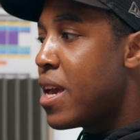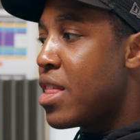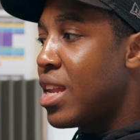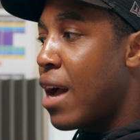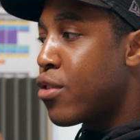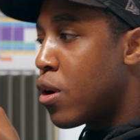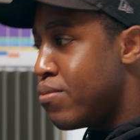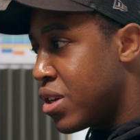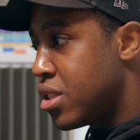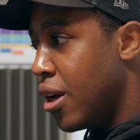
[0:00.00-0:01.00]
Then I have a
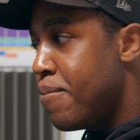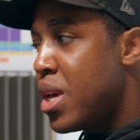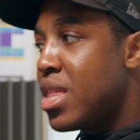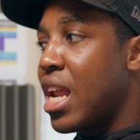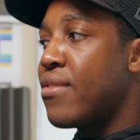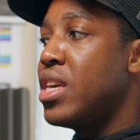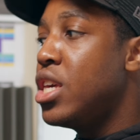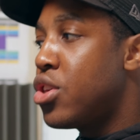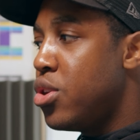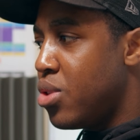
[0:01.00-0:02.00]
compressor. Then I have an
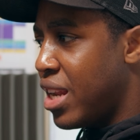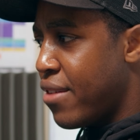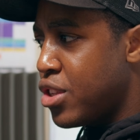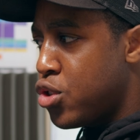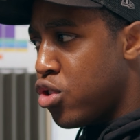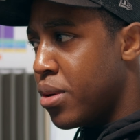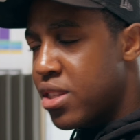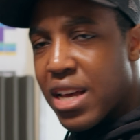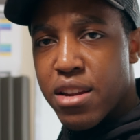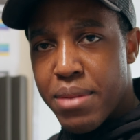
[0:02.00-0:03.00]
EQ. Then I have this trimmer
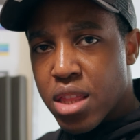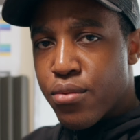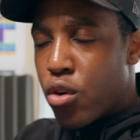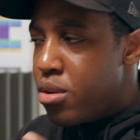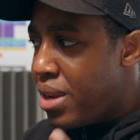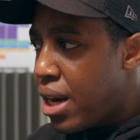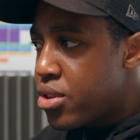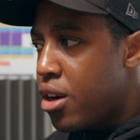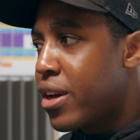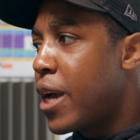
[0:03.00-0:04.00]
to kind of make the volume
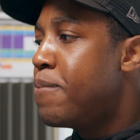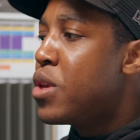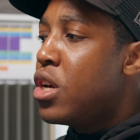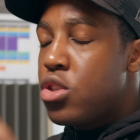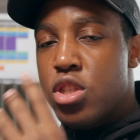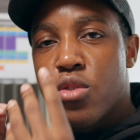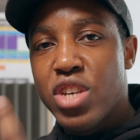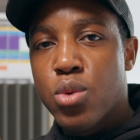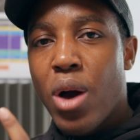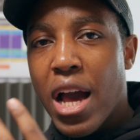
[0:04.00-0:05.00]
louder, okay? So the
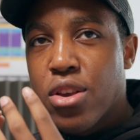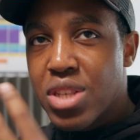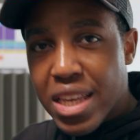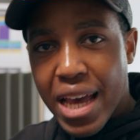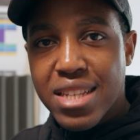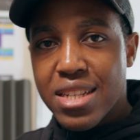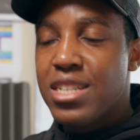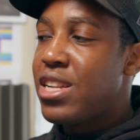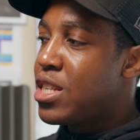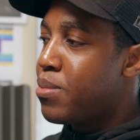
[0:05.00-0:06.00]
reason why I use a gate
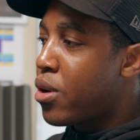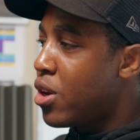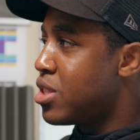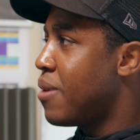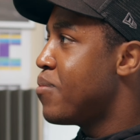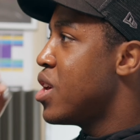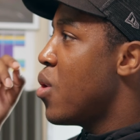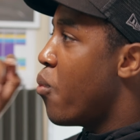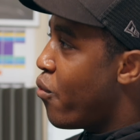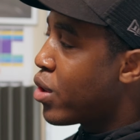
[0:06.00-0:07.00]
initially is because,
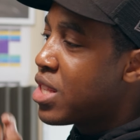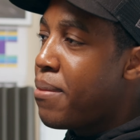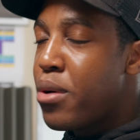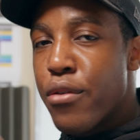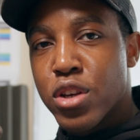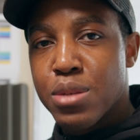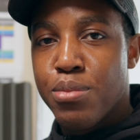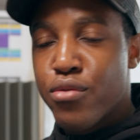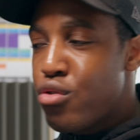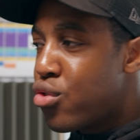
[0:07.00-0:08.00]
for example, if you're
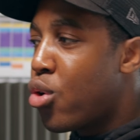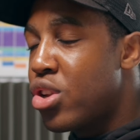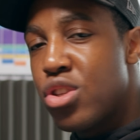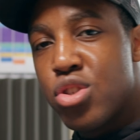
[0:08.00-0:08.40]
recording a